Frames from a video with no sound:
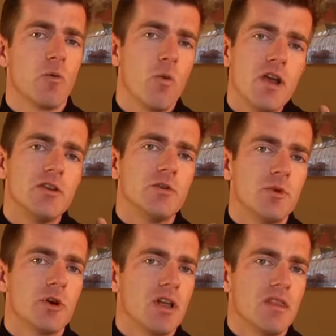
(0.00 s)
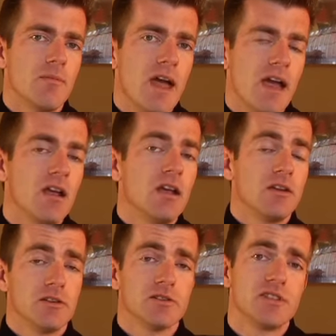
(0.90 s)
what you put on the back.
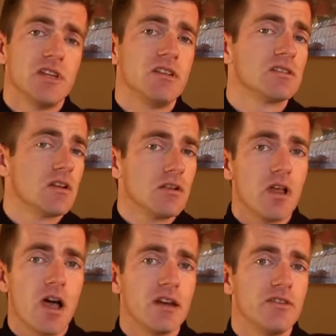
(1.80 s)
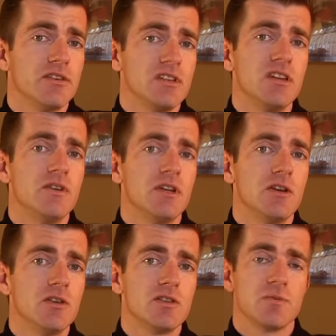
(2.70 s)
You'll see this a lot in the TV
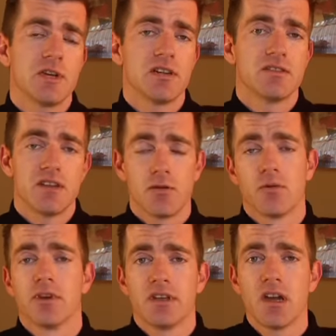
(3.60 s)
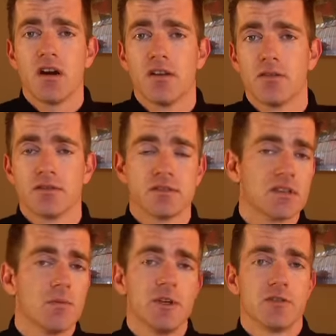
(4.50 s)
news because they don't really care.
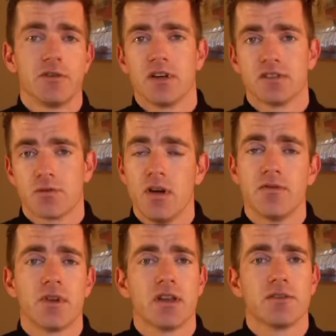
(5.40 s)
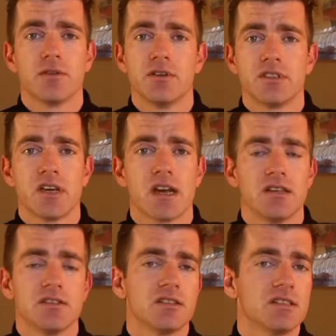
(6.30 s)
Somebody's only on screen for like 30
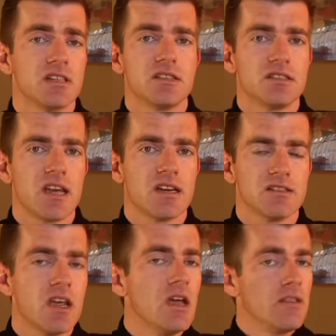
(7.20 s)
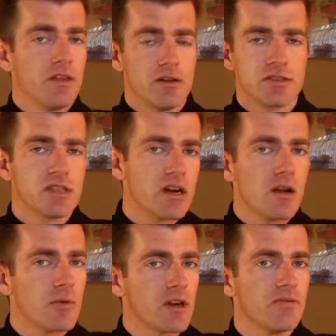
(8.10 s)
seconds to 60 seconds. They don't set it
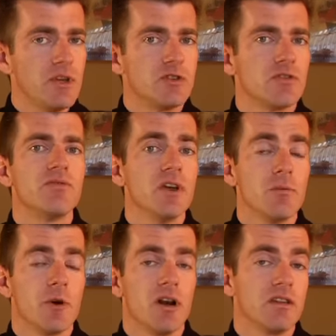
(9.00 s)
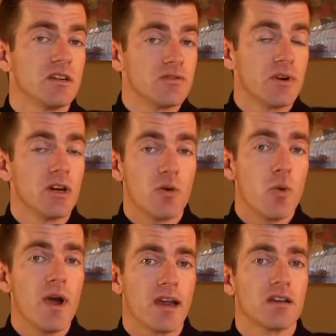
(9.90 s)
up like a feature film or anything. It's very
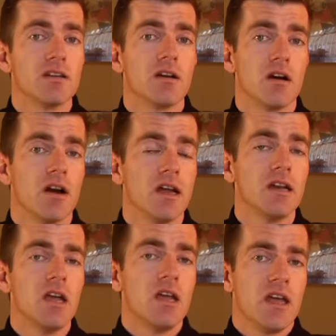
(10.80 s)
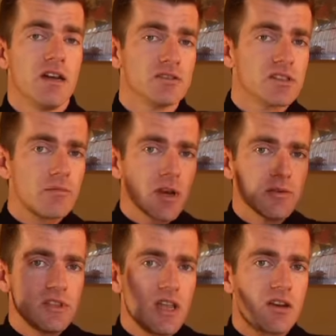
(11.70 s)
quick, all right? And you'll
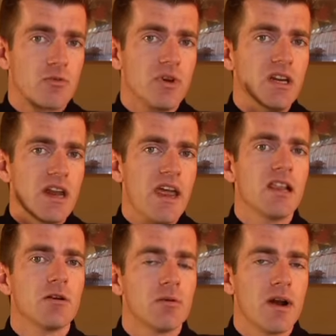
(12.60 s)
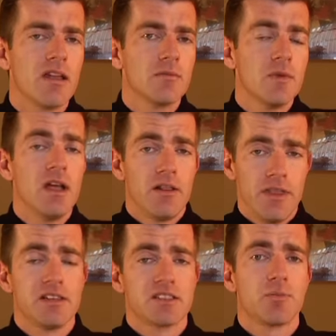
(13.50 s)
sometimes see that green halo around them.
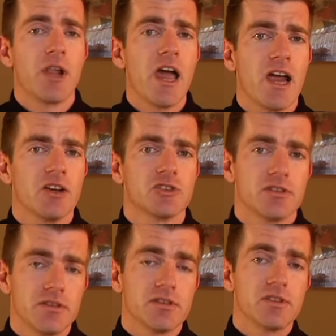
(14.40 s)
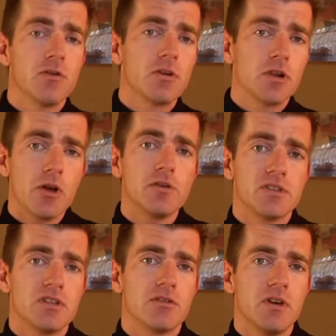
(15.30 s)
That's splash. They're so close
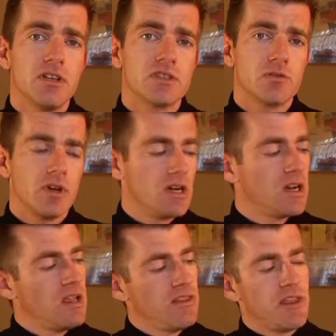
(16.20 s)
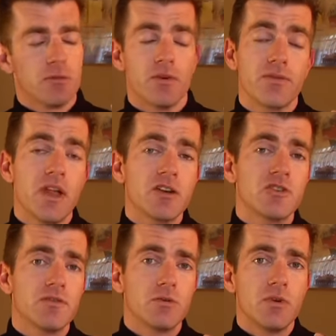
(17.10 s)
to the green screen that the
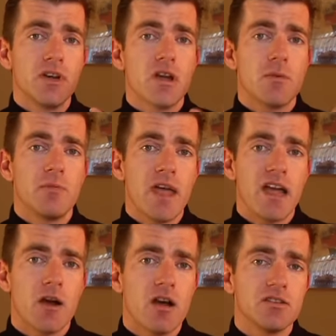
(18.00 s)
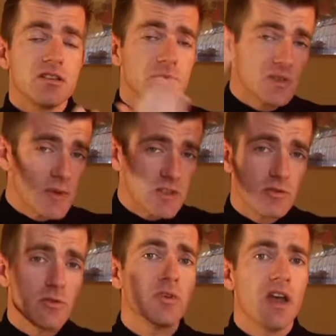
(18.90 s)
reflection of the green coming back onto them,
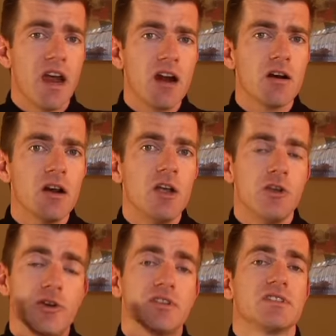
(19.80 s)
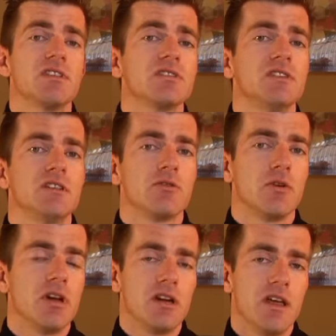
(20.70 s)
especially through the hair, you can still see the
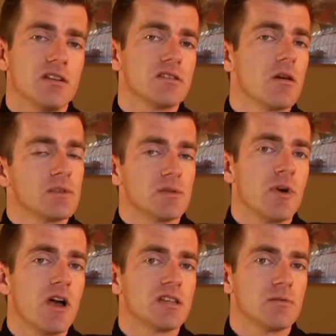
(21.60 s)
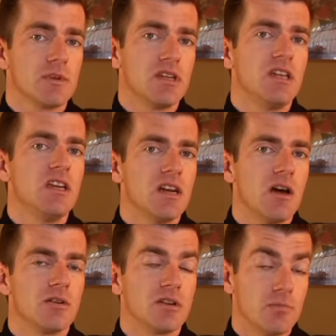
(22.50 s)
green, and it's almost impossible to key it
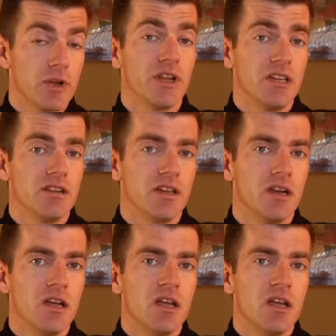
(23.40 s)
out completely.